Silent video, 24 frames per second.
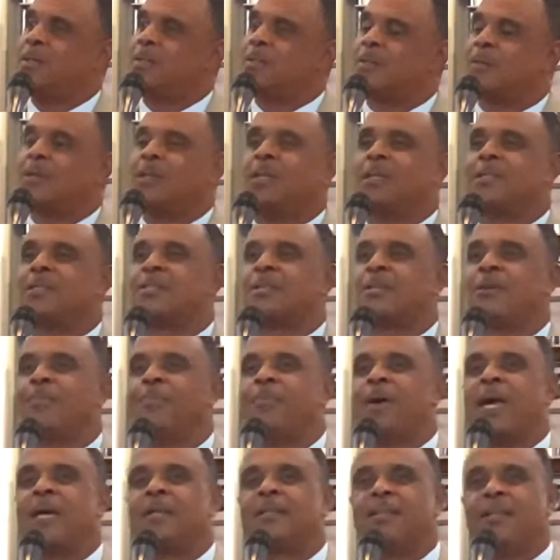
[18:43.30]
So let's go
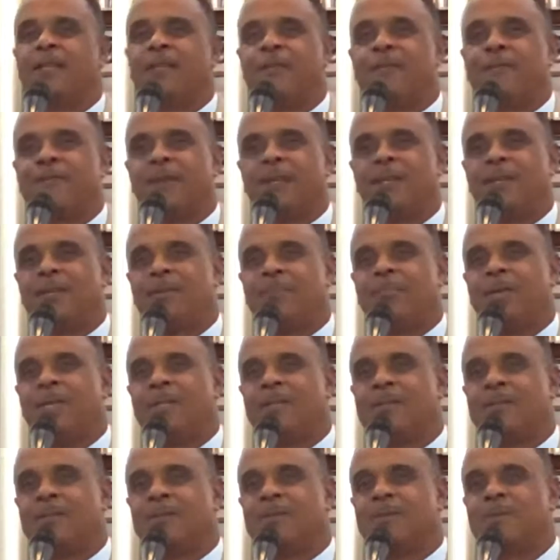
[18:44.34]
back to the
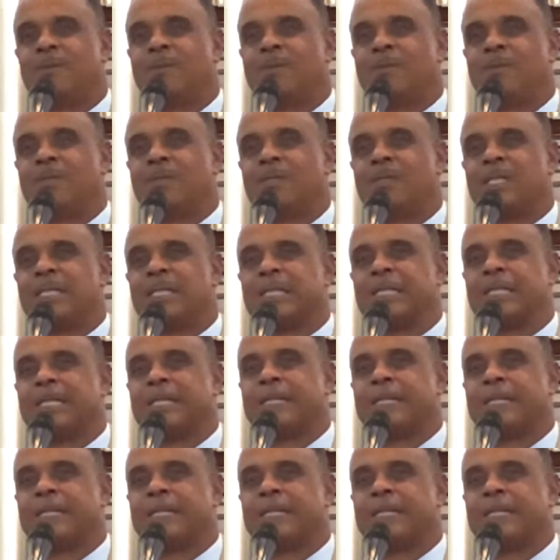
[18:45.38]
fundamentals.